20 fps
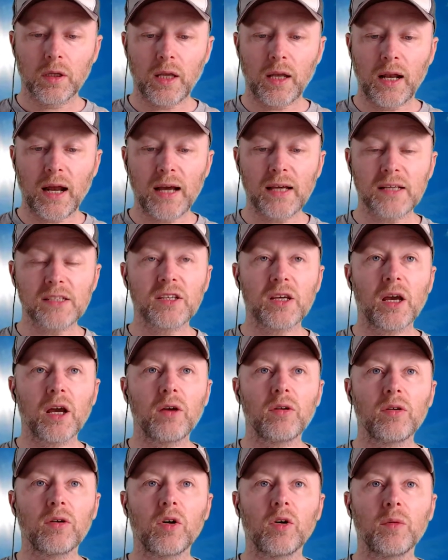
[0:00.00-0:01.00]
Can I ask you
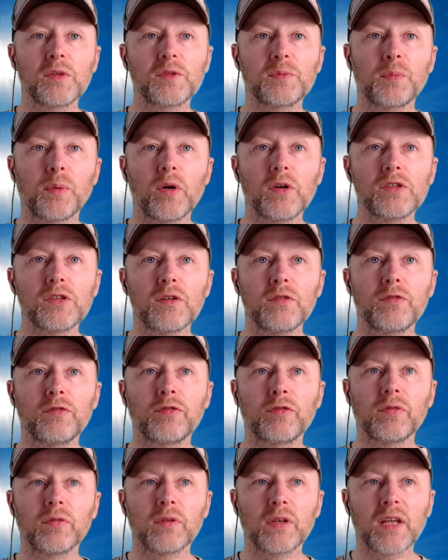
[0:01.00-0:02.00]
how you're almost
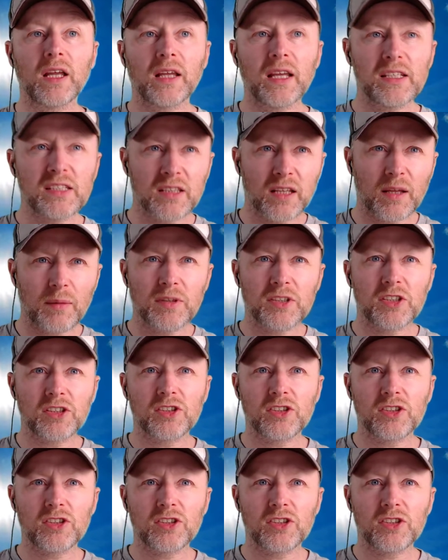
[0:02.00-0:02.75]
positive? Let let's let me